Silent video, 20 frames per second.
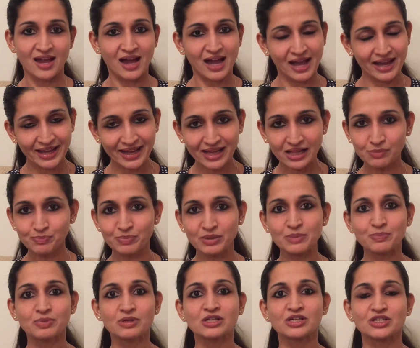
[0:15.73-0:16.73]
I help
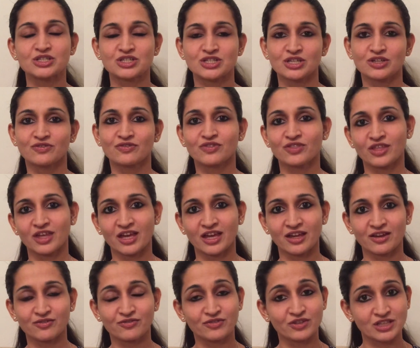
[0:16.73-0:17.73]
people achieve
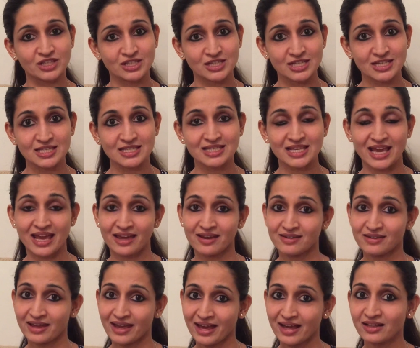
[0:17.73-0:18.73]
their fitness
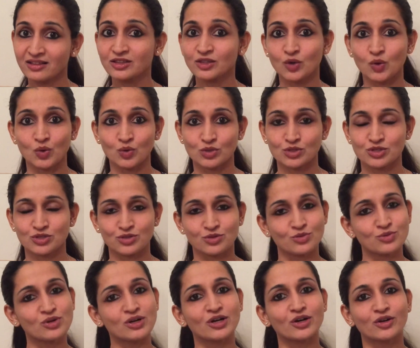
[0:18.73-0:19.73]
and health goals
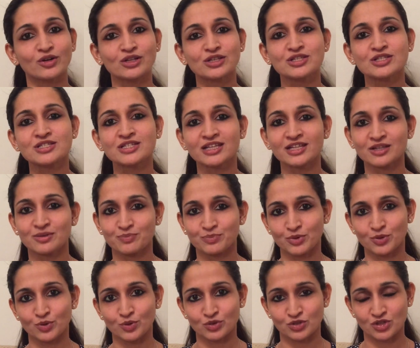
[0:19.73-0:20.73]
through a holistic
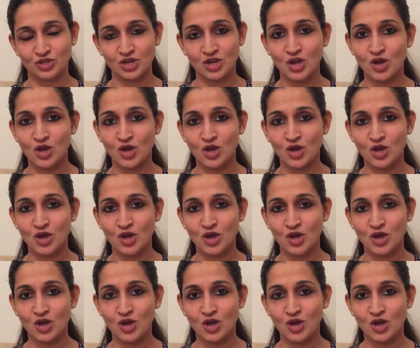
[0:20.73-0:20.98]
approach